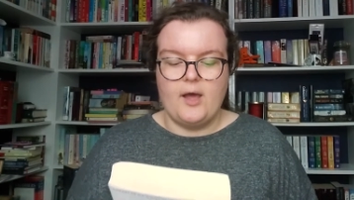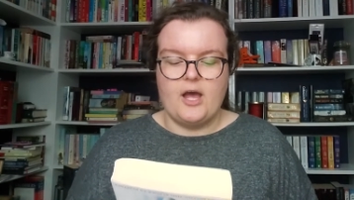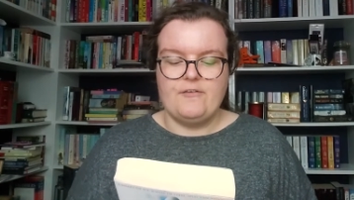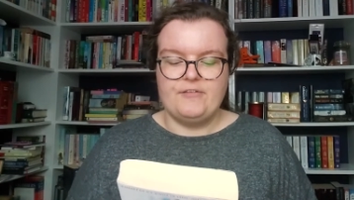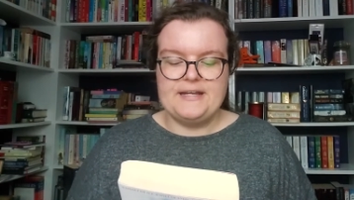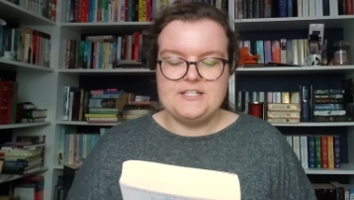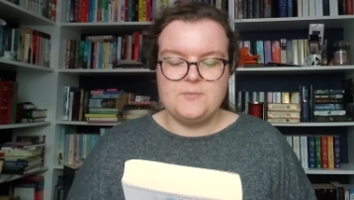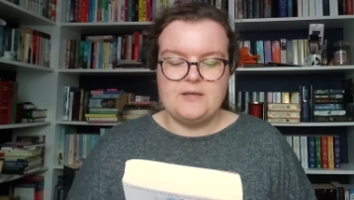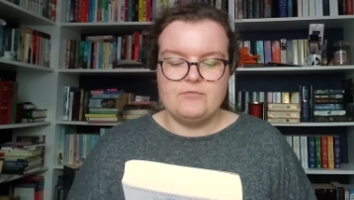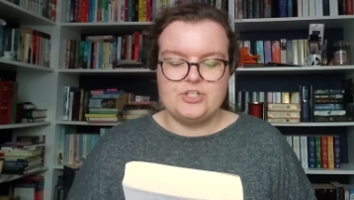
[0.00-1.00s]
her
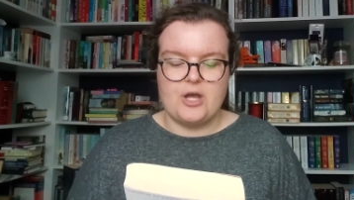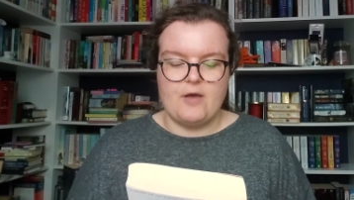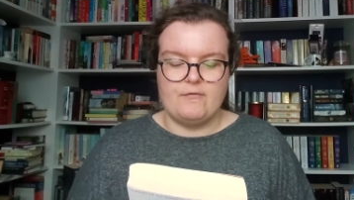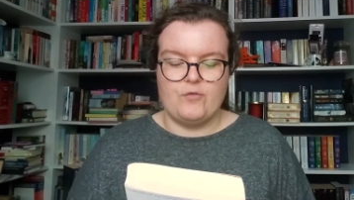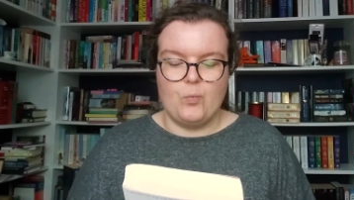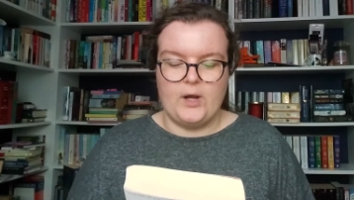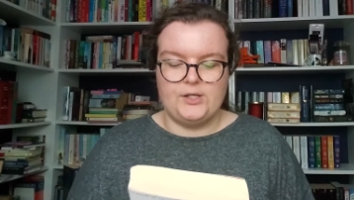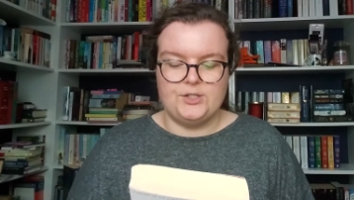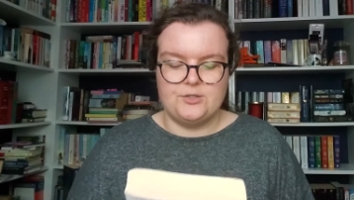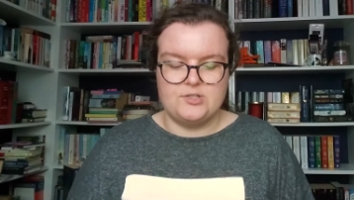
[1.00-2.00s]
freedom in return for
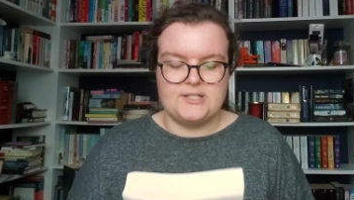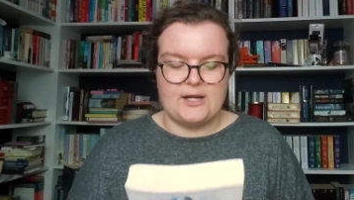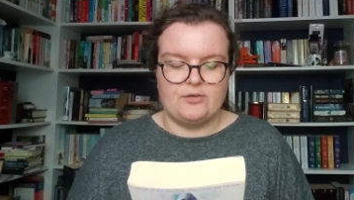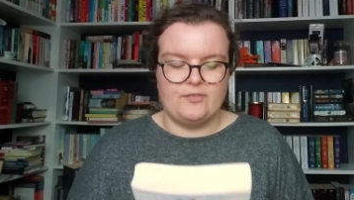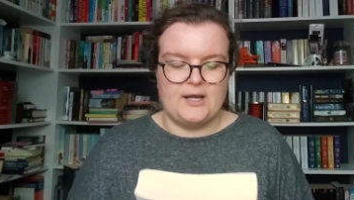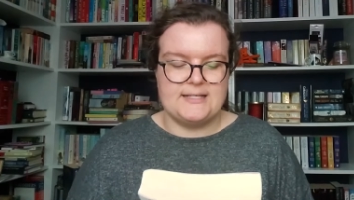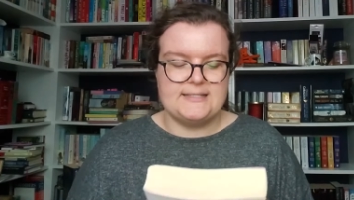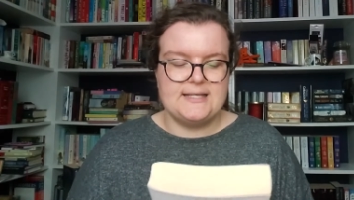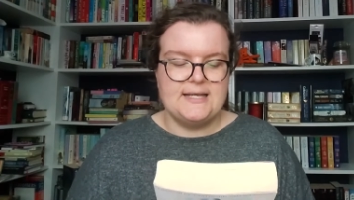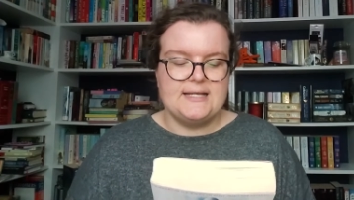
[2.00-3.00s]
one huge sacrifice.